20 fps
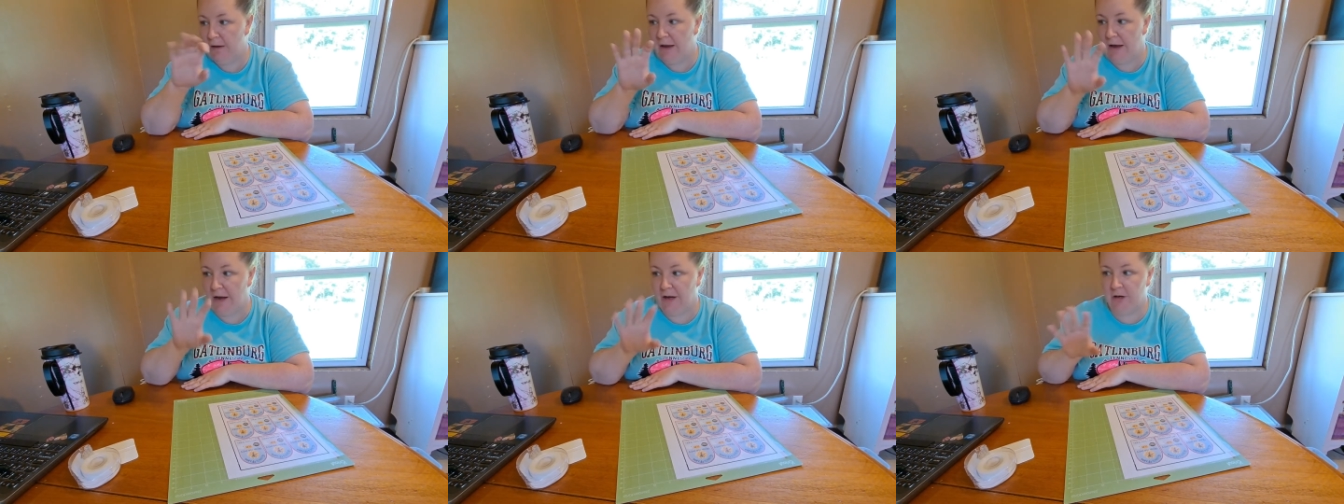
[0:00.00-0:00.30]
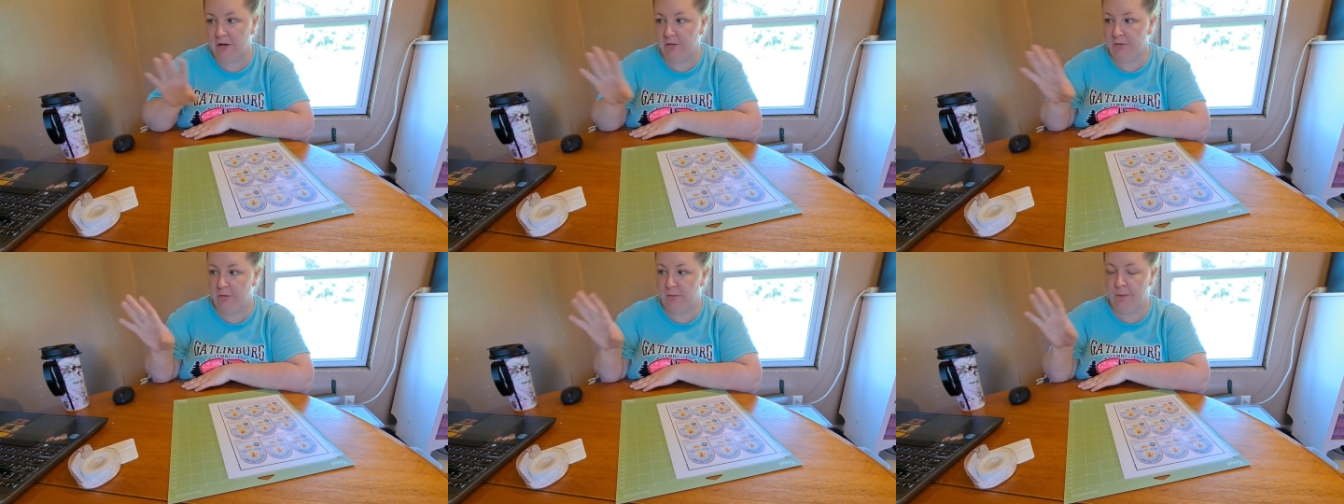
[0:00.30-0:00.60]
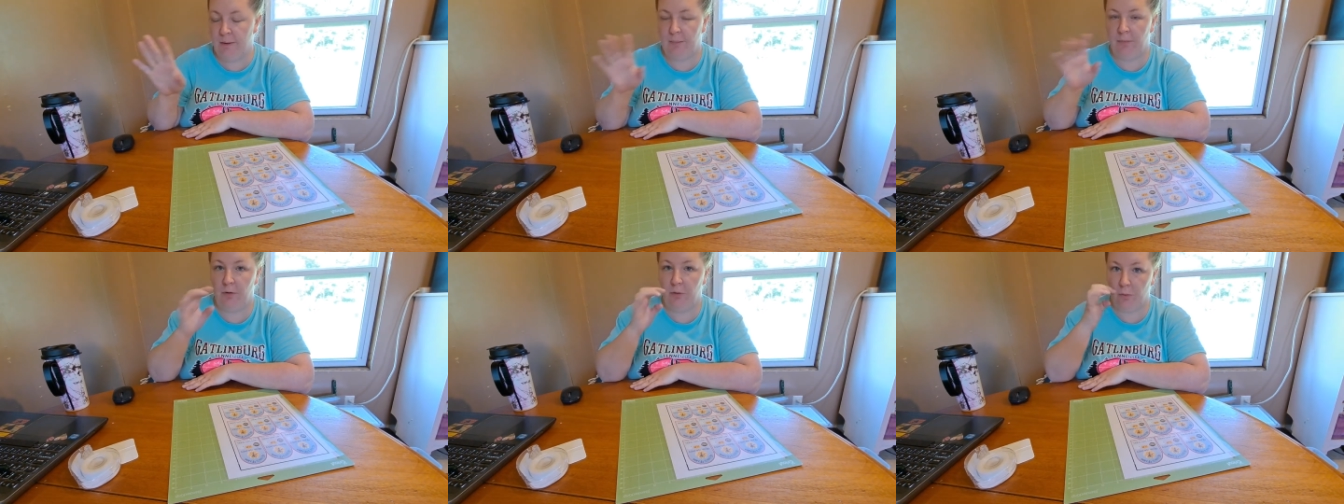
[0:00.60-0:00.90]
I don't
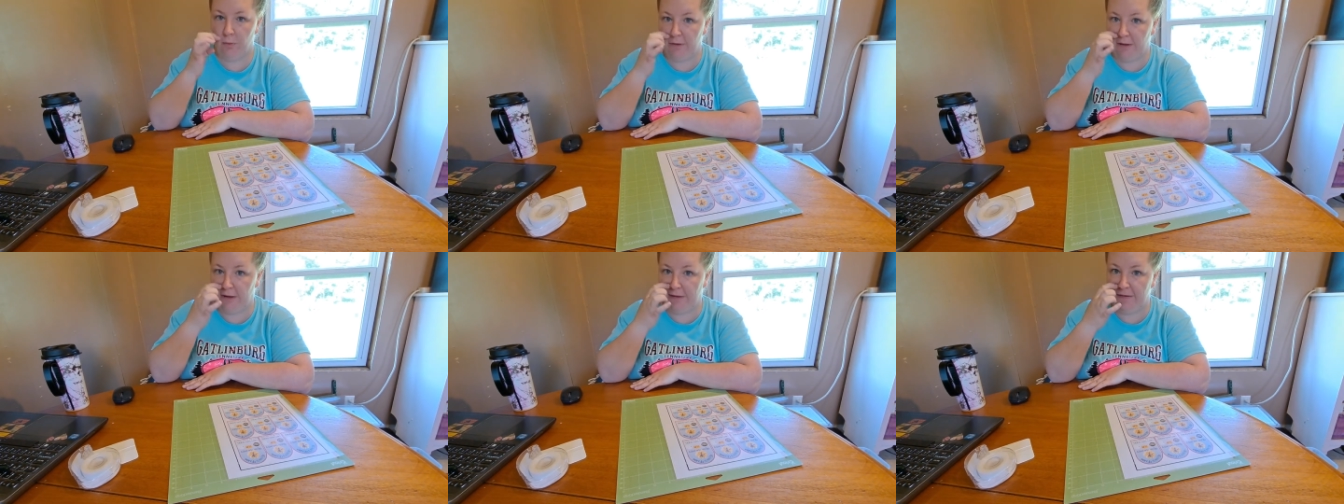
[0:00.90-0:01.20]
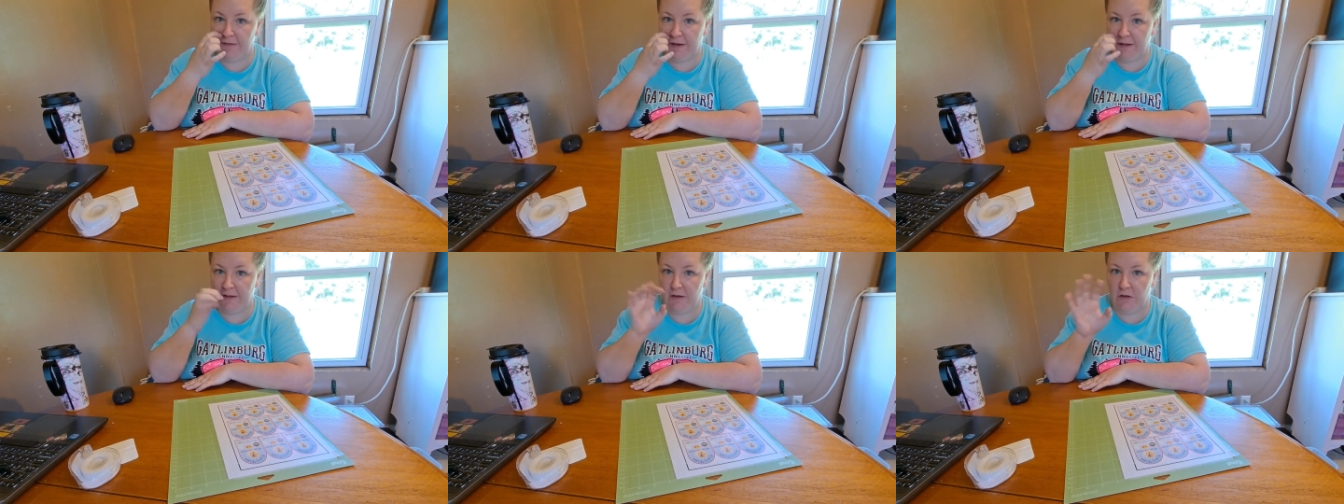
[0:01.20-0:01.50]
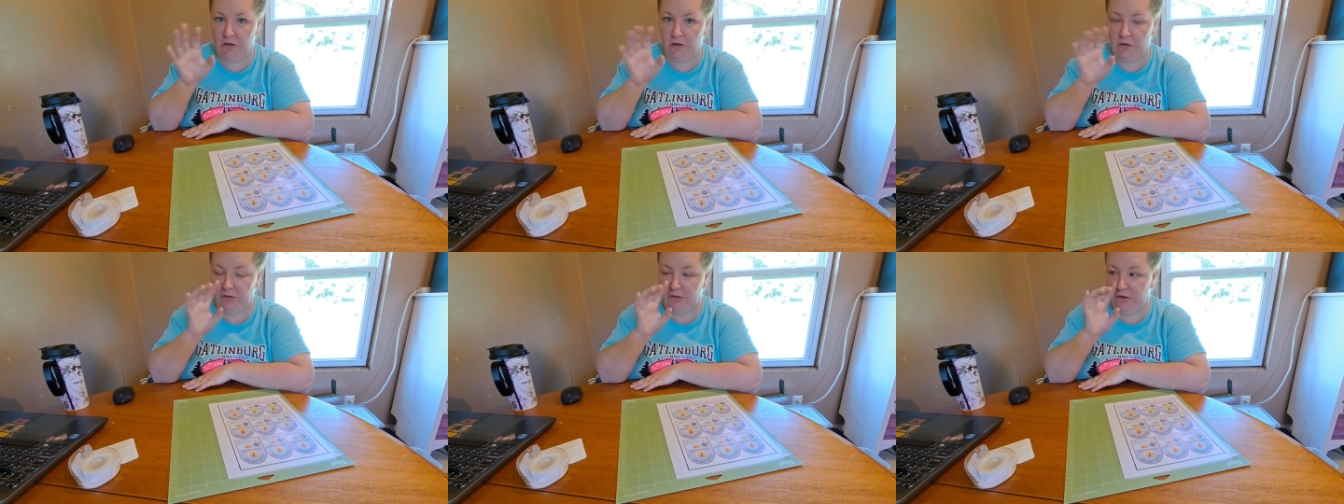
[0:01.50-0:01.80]
remember what I set it
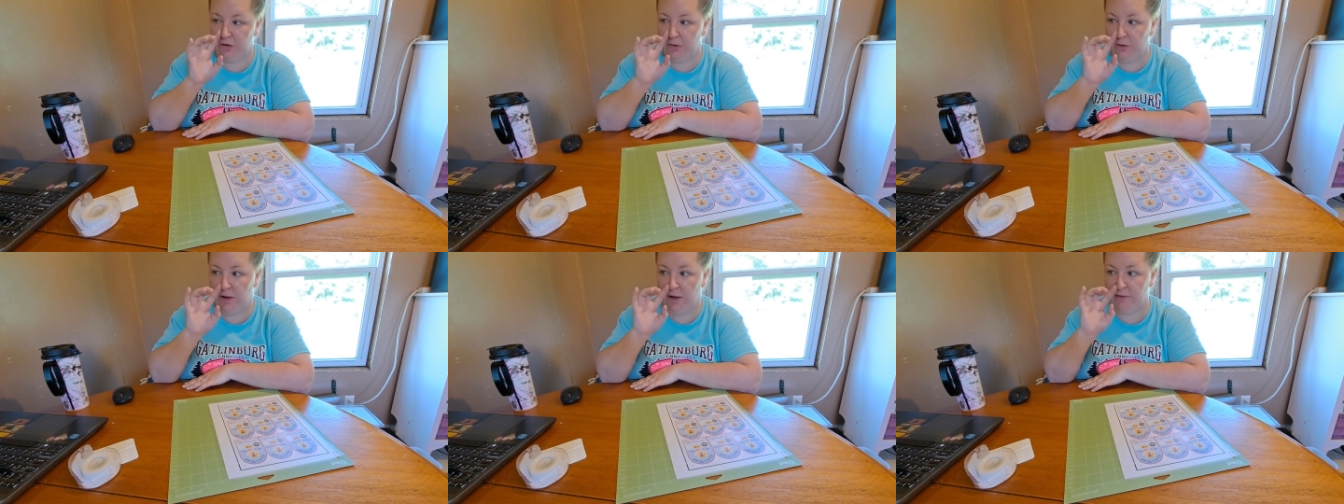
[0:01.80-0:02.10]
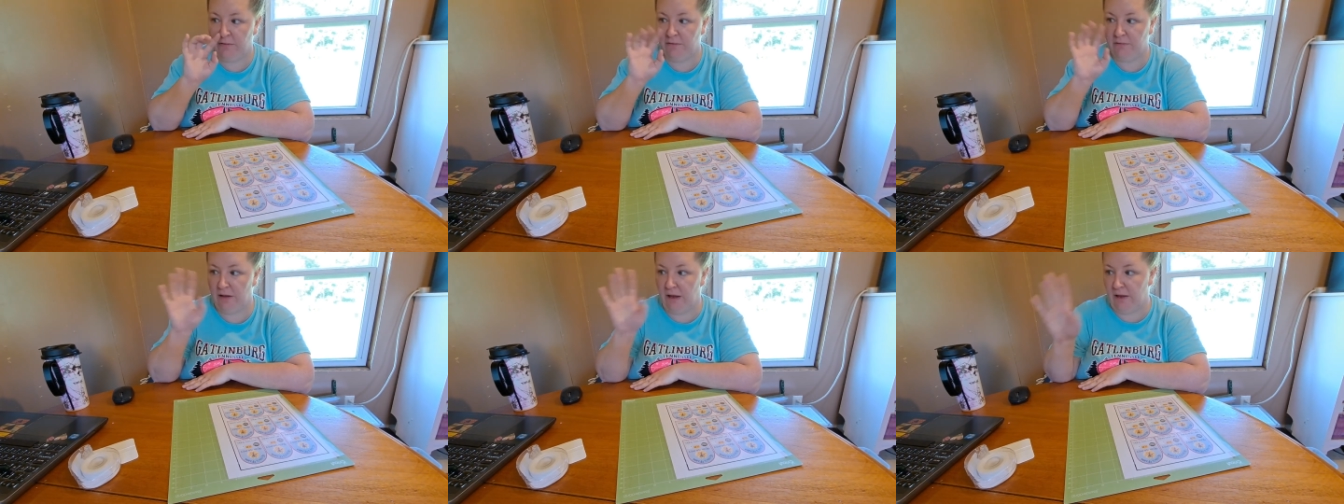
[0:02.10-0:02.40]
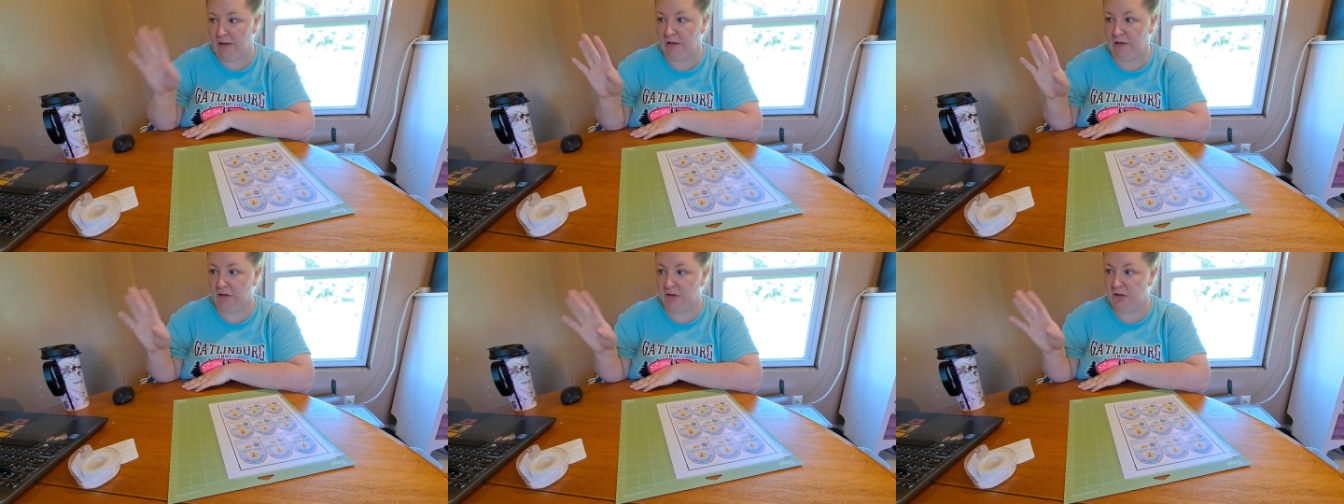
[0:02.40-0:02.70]
all to.
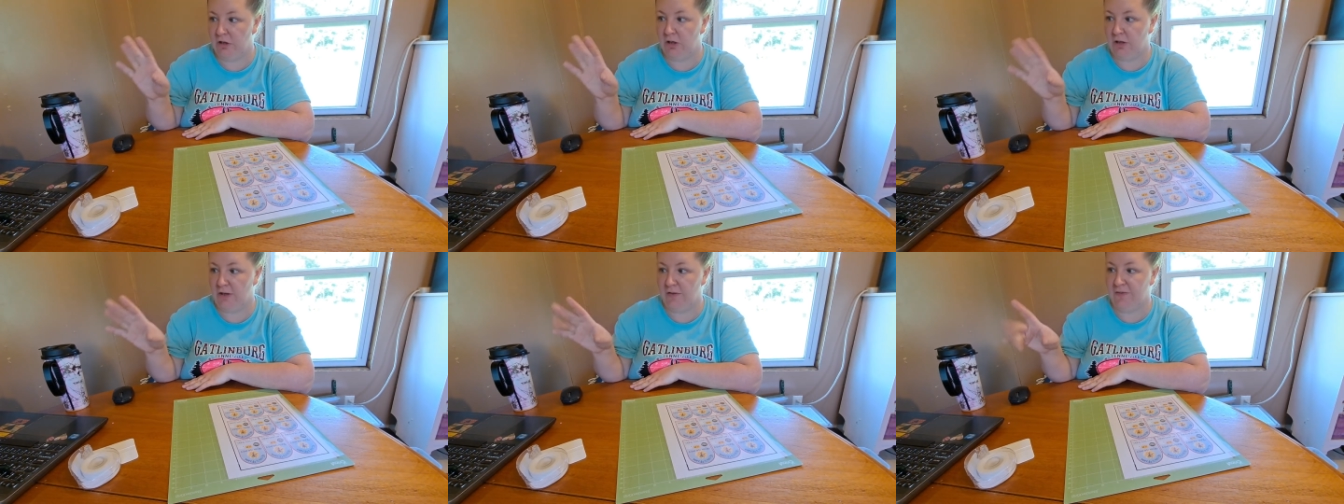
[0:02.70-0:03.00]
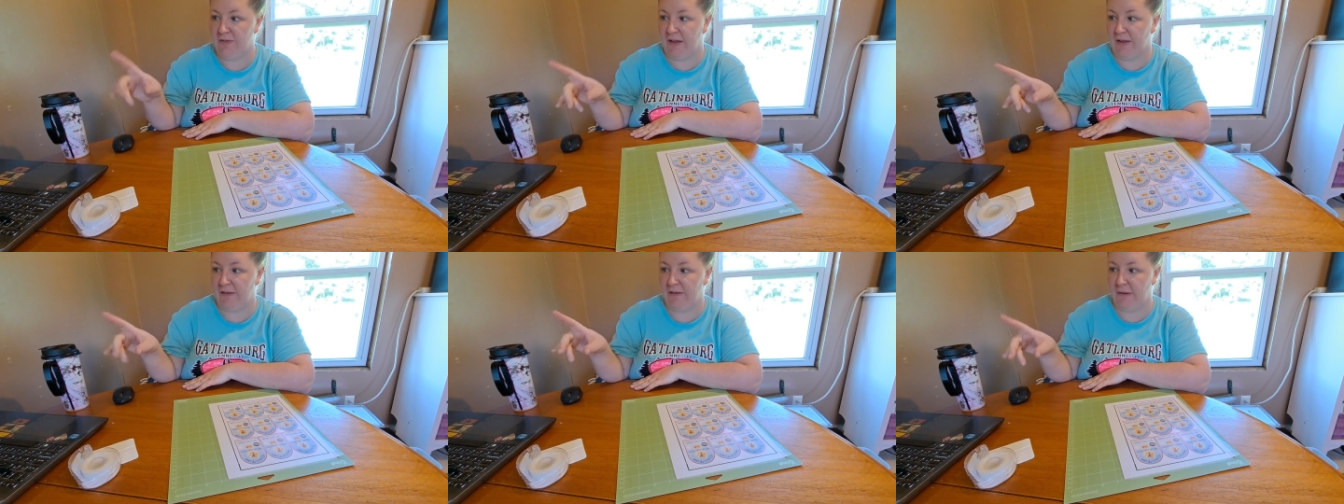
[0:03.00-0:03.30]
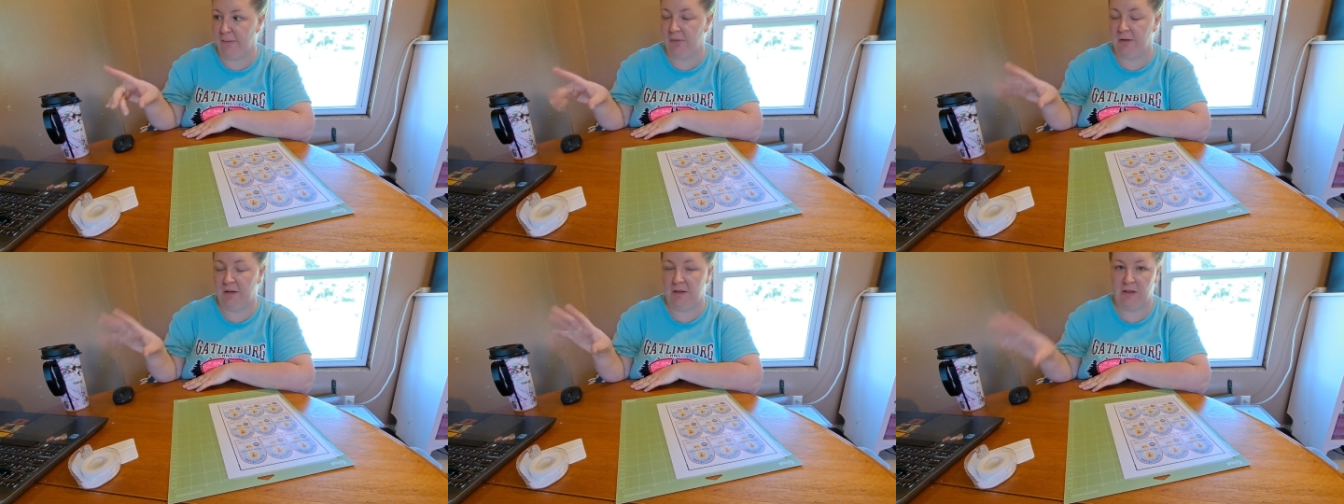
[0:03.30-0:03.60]
I can look if that's
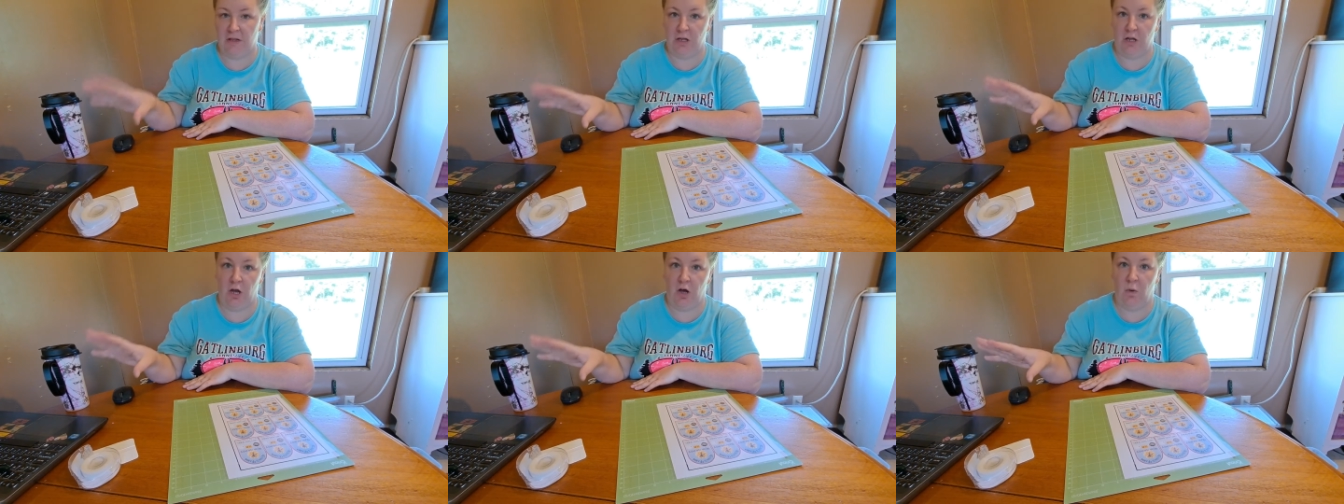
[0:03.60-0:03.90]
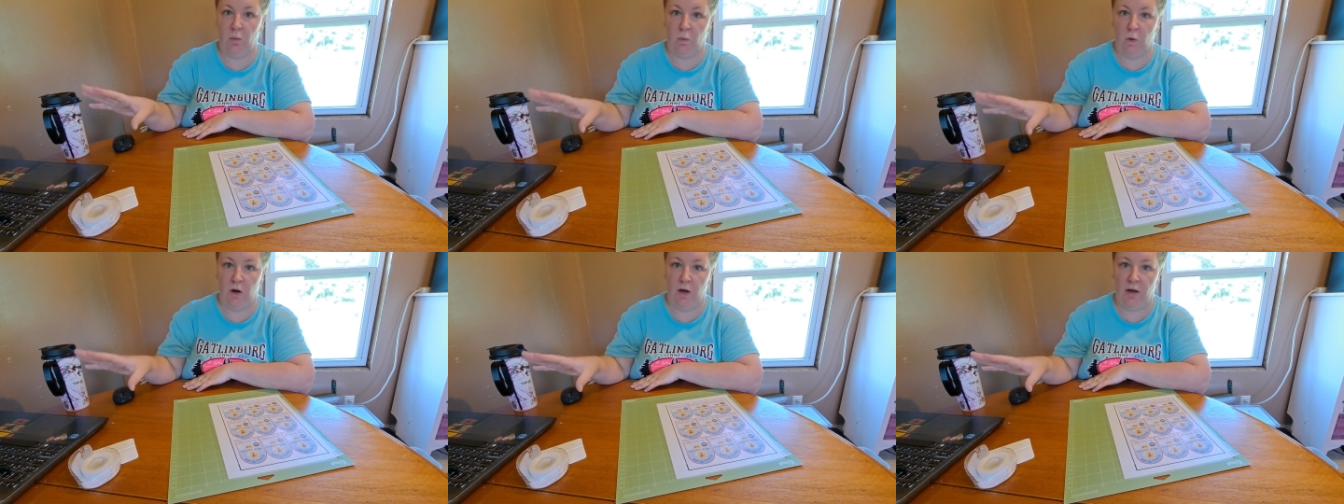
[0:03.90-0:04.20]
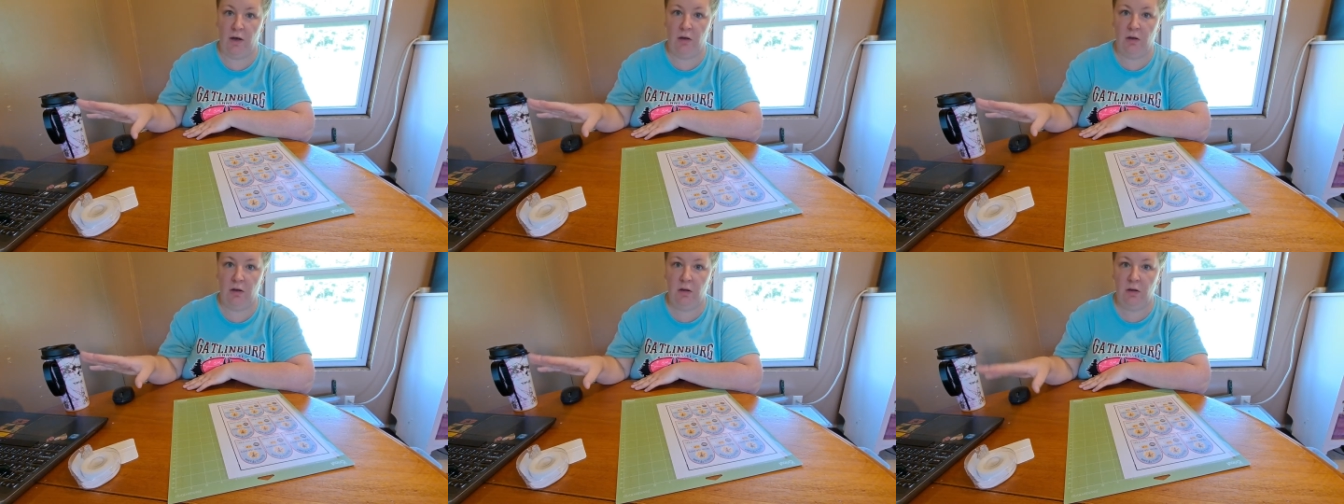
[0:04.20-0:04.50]
something that y'all
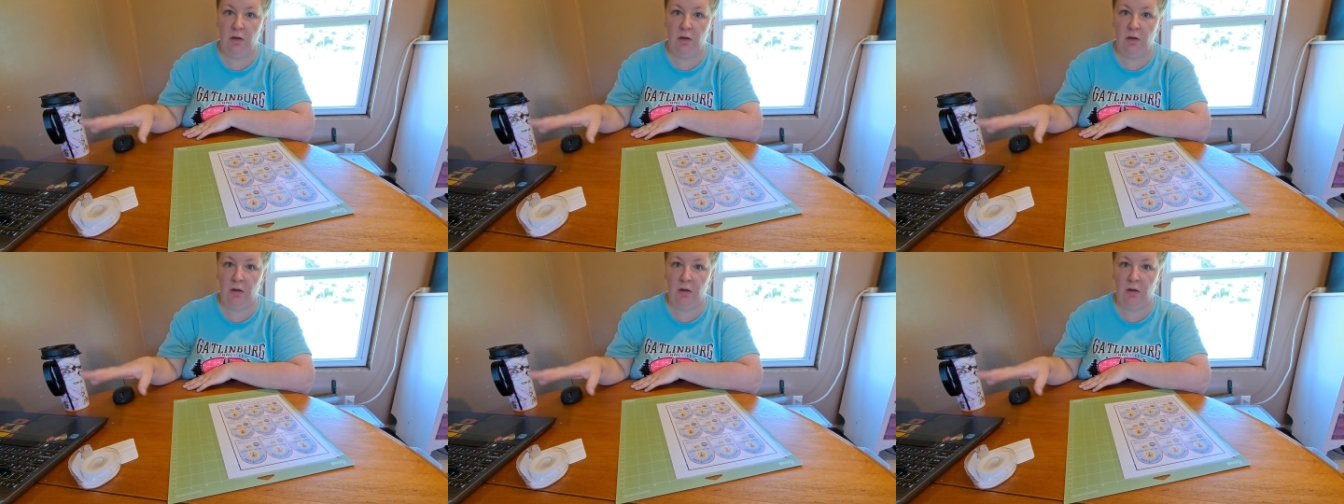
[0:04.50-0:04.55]
want.